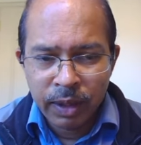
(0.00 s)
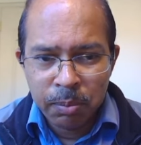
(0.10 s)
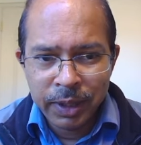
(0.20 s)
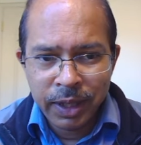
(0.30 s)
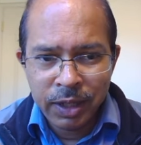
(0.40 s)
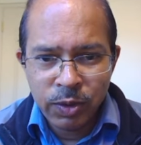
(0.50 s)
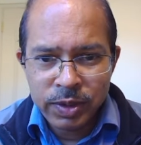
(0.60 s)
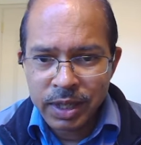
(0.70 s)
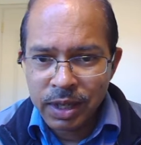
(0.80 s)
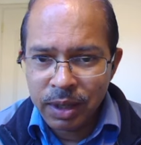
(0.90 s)
But then you
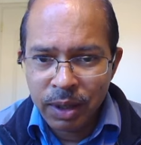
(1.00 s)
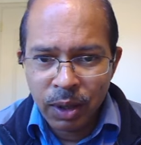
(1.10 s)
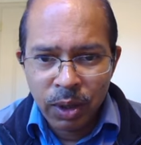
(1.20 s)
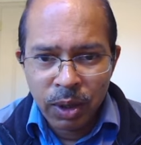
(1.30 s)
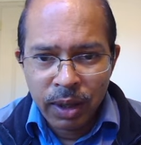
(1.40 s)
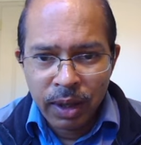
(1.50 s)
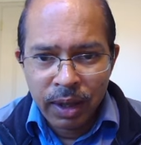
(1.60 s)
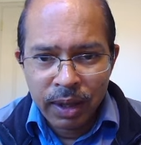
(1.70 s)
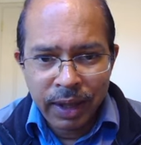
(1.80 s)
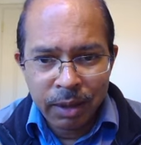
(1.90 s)
see
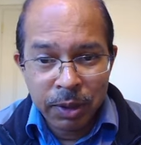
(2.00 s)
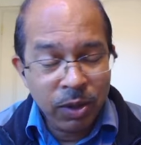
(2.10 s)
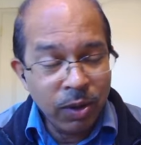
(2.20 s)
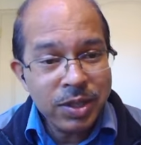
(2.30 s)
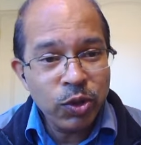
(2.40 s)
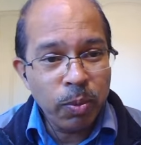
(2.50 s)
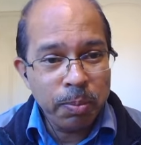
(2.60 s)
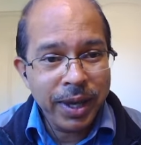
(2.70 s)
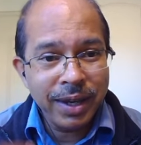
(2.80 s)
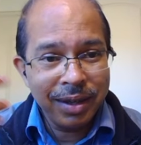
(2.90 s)
that because you're
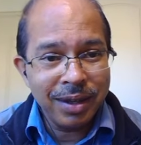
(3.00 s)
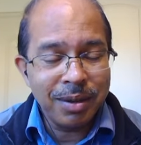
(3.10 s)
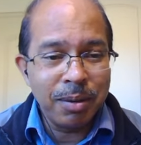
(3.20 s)
paying